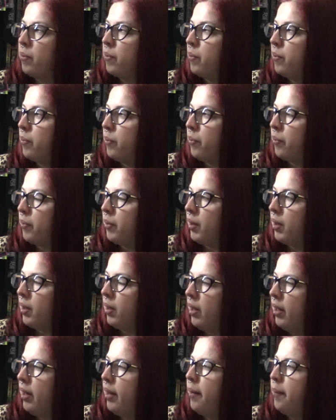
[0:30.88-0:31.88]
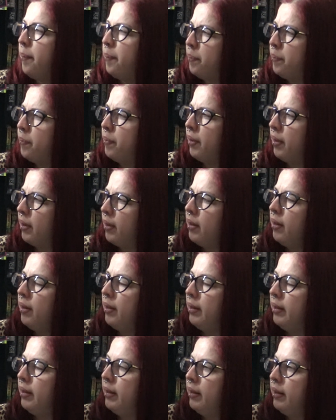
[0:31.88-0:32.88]

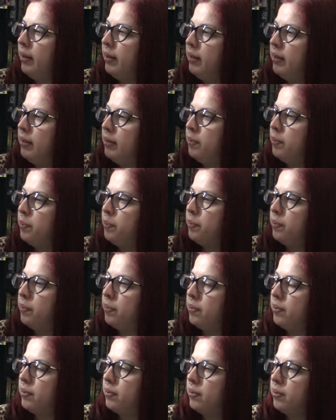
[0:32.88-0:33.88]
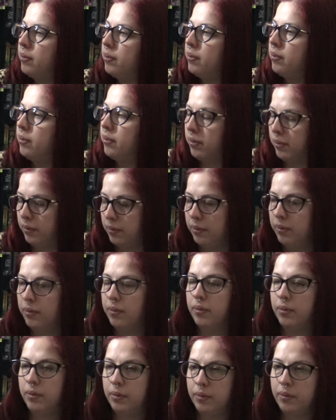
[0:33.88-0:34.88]

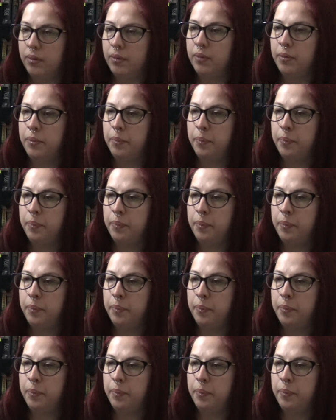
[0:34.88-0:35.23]
The person shown says nothing.